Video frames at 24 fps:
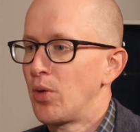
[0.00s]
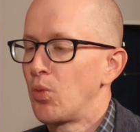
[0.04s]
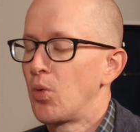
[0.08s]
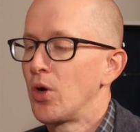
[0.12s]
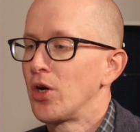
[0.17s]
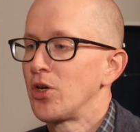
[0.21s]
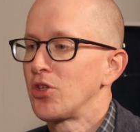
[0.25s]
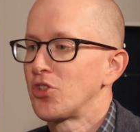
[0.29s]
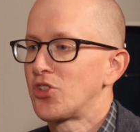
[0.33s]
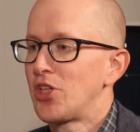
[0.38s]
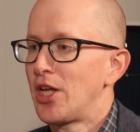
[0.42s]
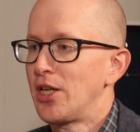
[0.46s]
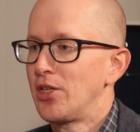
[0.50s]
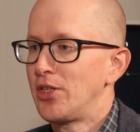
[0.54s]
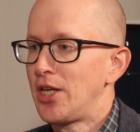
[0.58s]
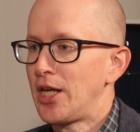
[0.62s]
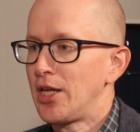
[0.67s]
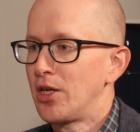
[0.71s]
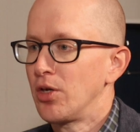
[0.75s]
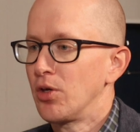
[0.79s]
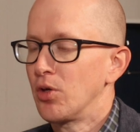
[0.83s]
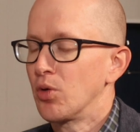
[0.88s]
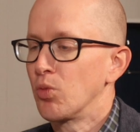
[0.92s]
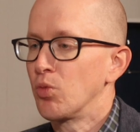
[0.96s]
Where does that
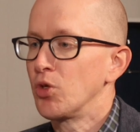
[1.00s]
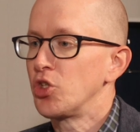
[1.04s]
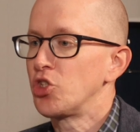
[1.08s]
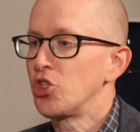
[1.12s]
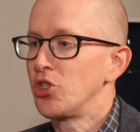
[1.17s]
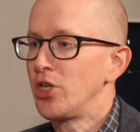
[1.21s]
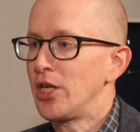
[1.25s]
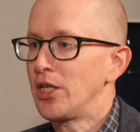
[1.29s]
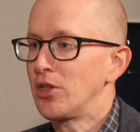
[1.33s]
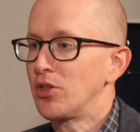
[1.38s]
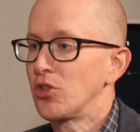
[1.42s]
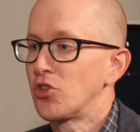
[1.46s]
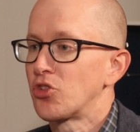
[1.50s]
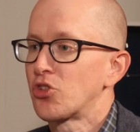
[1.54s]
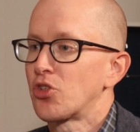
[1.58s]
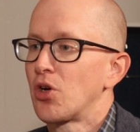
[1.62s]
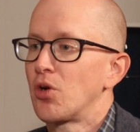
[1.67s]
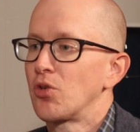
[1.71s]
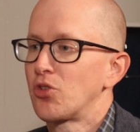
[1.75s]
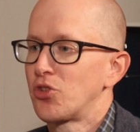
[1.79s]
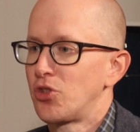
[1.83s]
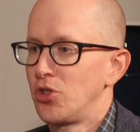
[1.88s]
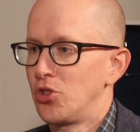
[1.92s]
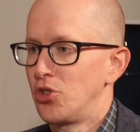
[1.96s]
data originate that
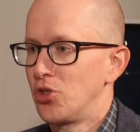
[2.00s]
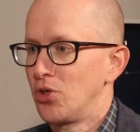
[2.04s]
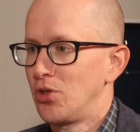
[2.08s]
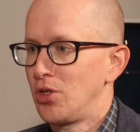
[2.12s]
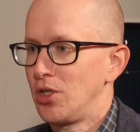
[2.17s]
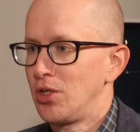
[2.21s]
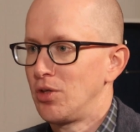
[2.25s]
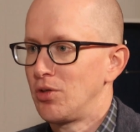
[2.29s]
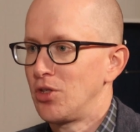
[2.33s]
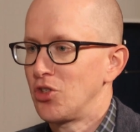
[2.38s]
starts the journey?